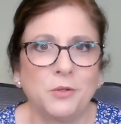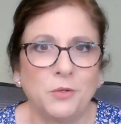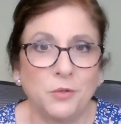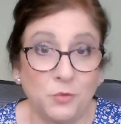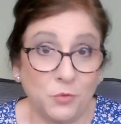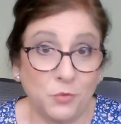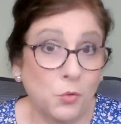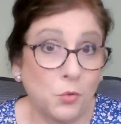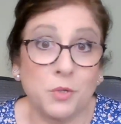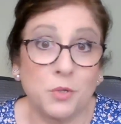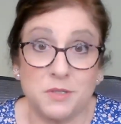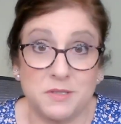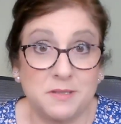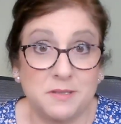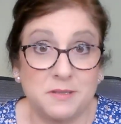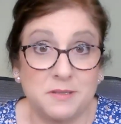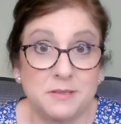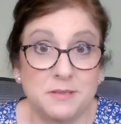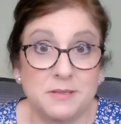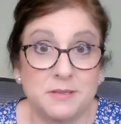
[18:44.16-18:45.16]

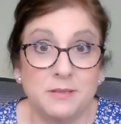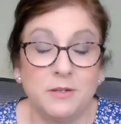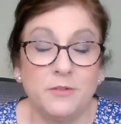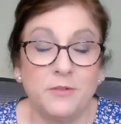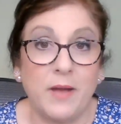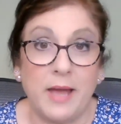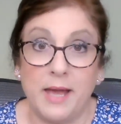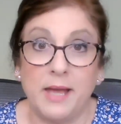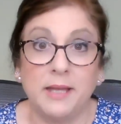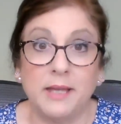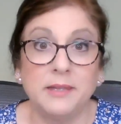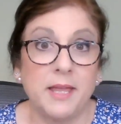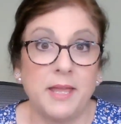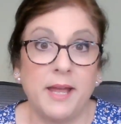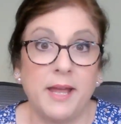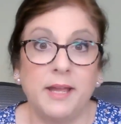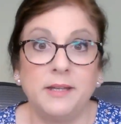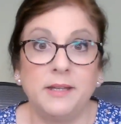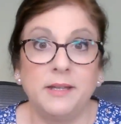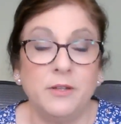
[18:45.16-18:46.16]
courses, of online